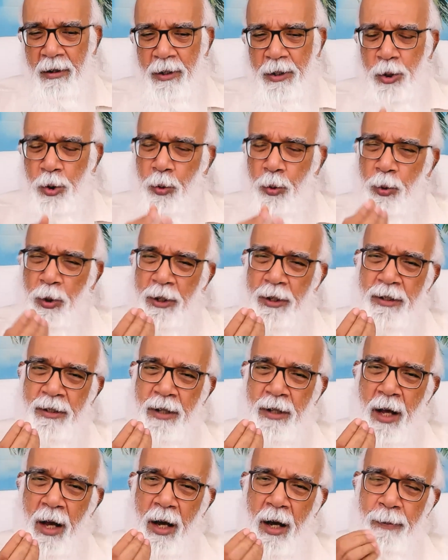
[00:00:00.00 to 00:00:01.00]
So what
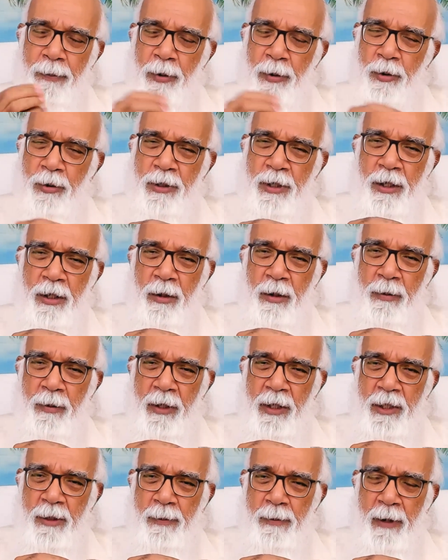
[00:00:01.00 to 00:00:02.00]
is the opposite of
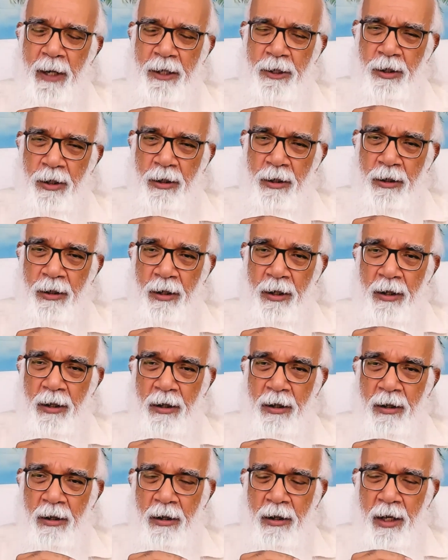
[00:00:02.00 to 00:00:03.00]
dispassion?
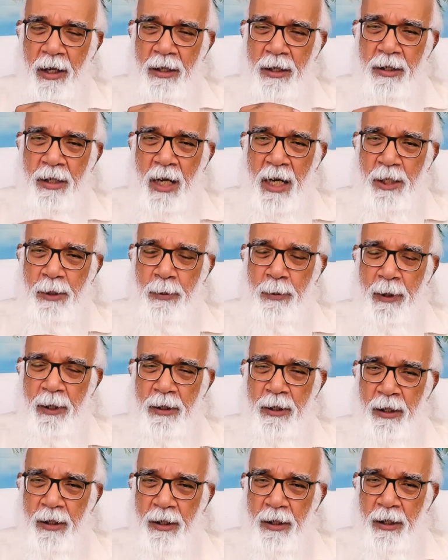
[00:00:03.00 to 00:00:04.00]

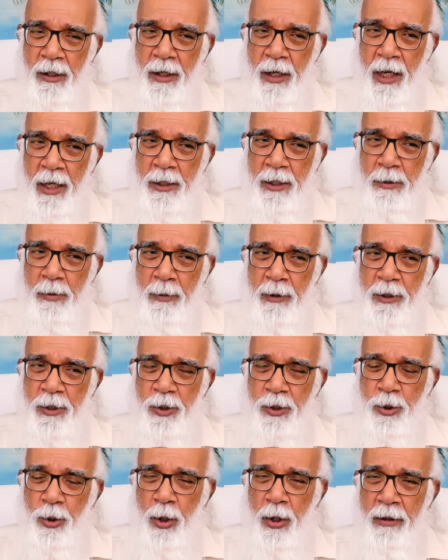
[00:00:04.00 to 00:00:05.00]
Attachment and detachment,
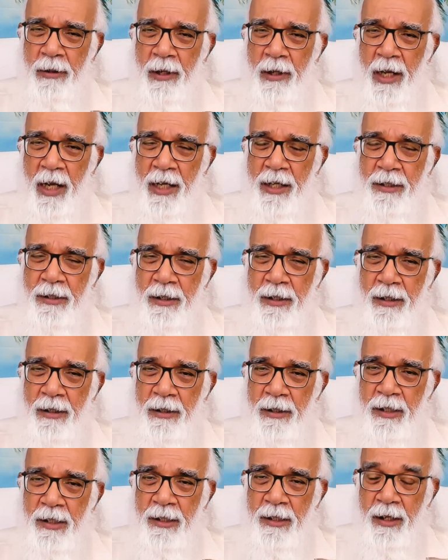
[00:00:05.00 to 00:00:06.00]
strong likes and
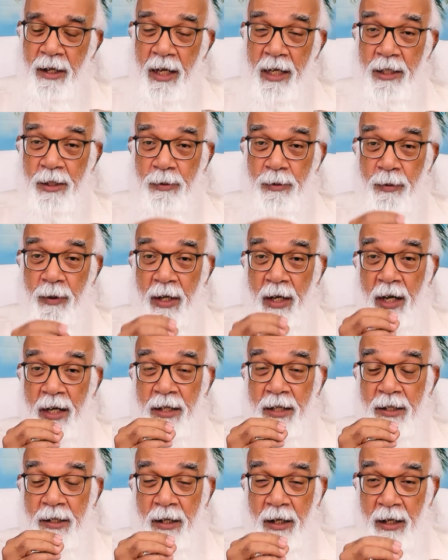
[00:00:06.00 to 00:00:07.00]
dislikes. When
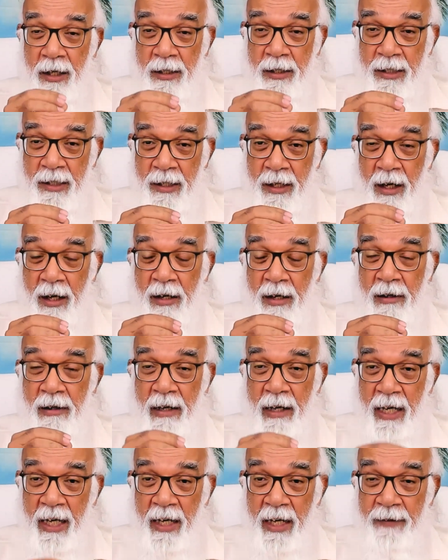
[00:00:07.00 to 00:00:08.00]
I
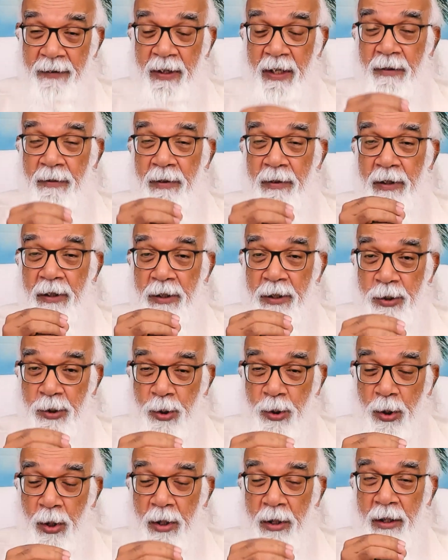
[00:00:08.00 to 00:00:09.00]
start living with the
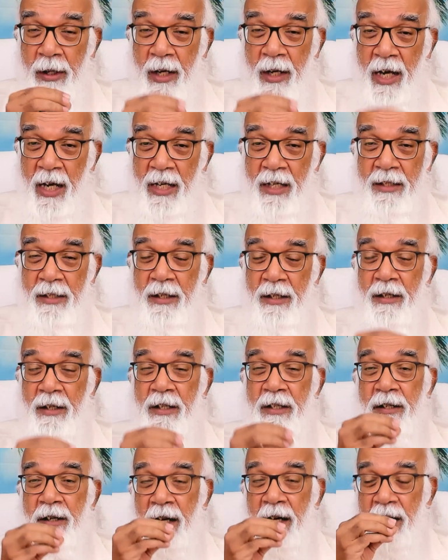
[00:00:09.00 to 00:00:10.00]
strong likes and
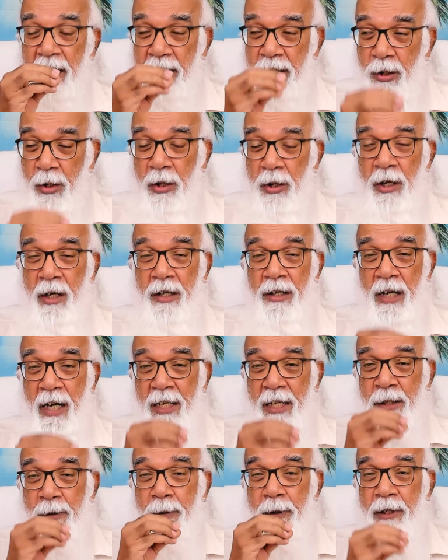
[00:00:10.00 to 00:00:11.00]
dislikes, strong
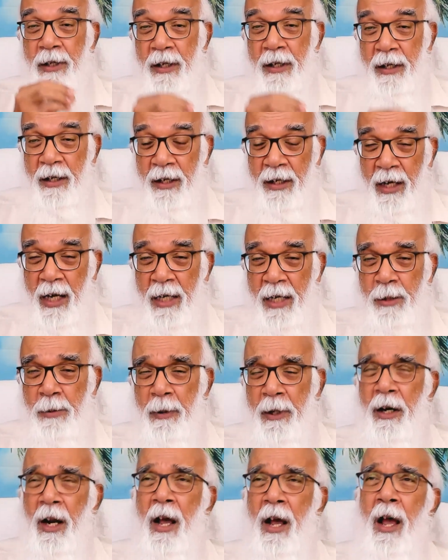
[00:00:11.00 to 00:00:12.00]
attachment and
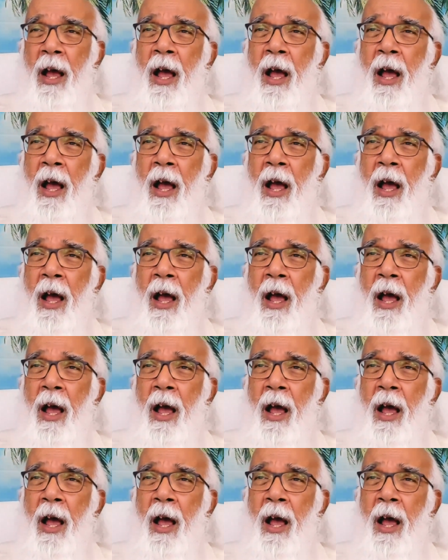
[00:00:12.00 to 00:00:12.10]
detachment,